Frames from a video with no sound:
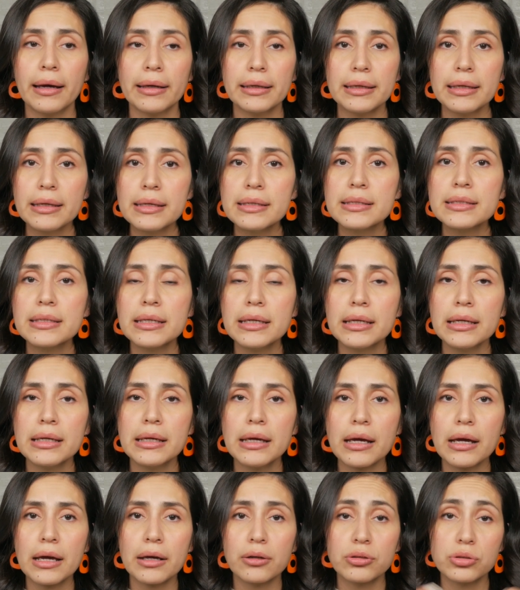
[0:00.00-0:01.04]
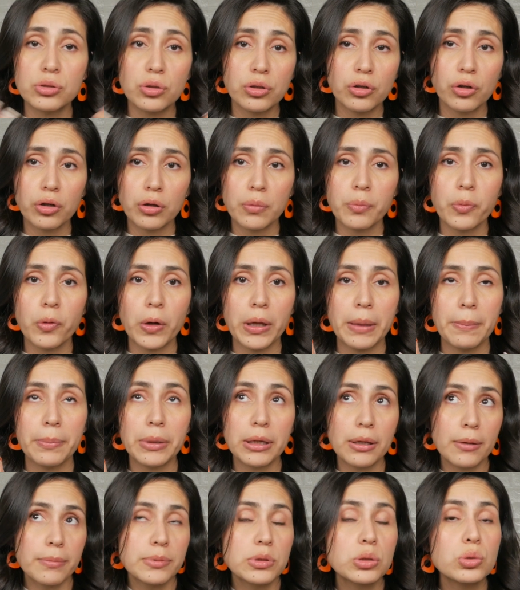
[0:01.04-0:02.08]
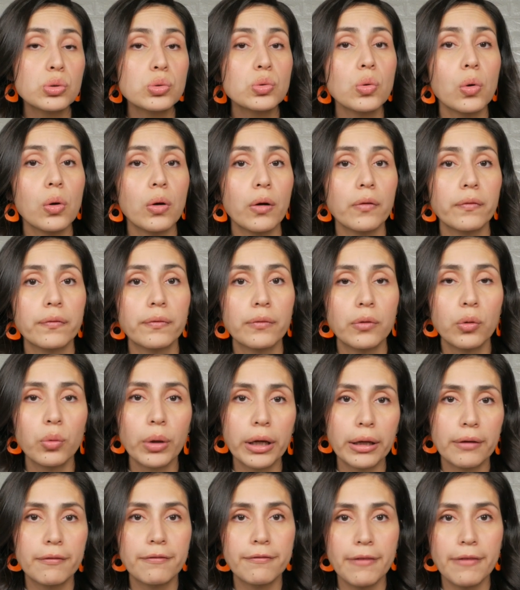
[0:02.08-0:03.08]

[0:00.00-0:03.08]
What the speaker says: easy, so they're going to be absorbed quick,